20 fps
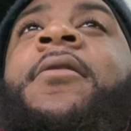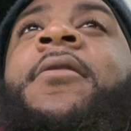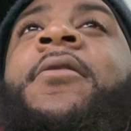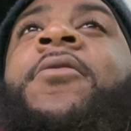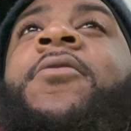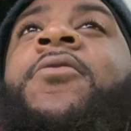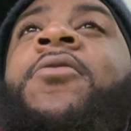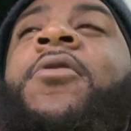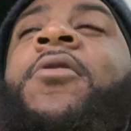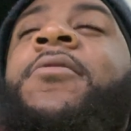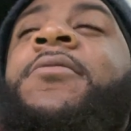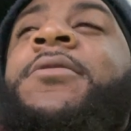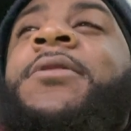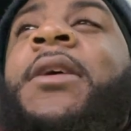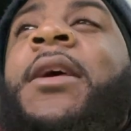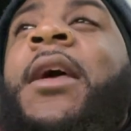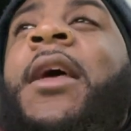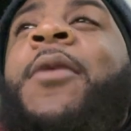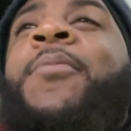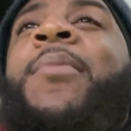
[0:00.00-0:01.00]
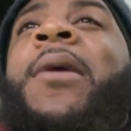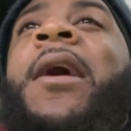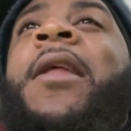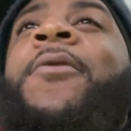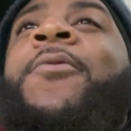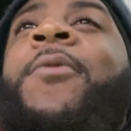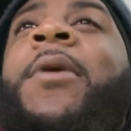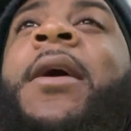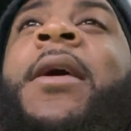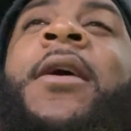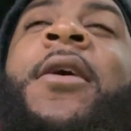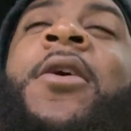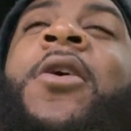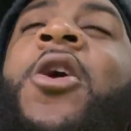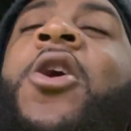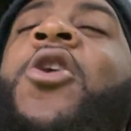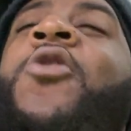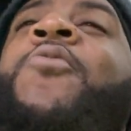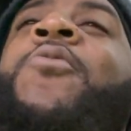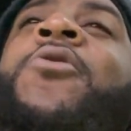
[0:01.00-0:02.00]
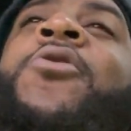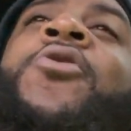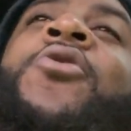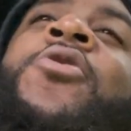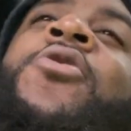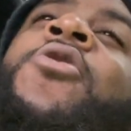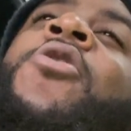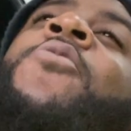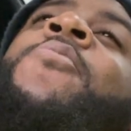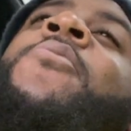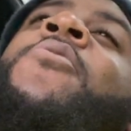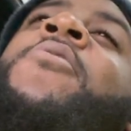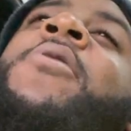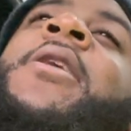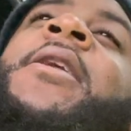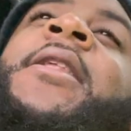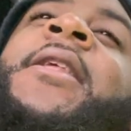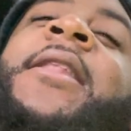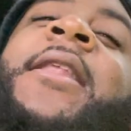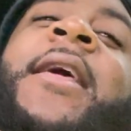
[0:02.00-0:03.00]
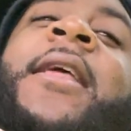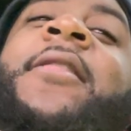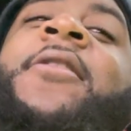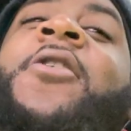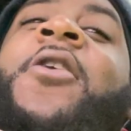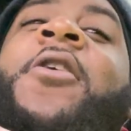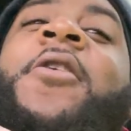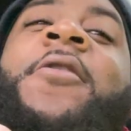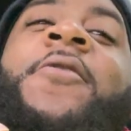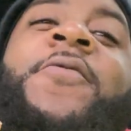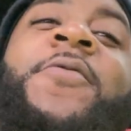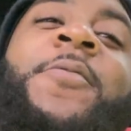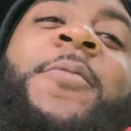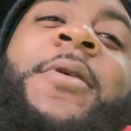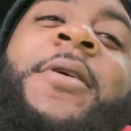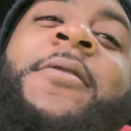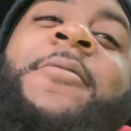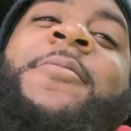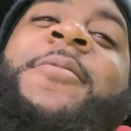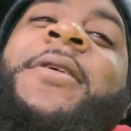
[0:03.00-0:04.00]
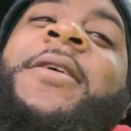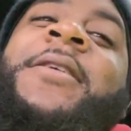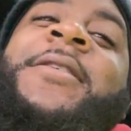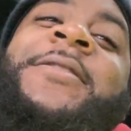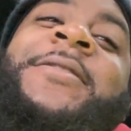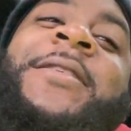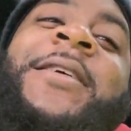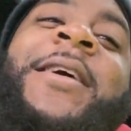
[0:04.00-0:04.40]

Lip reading: You know what I'm saying? And by the way, I don't want to hear no more internet talking from him because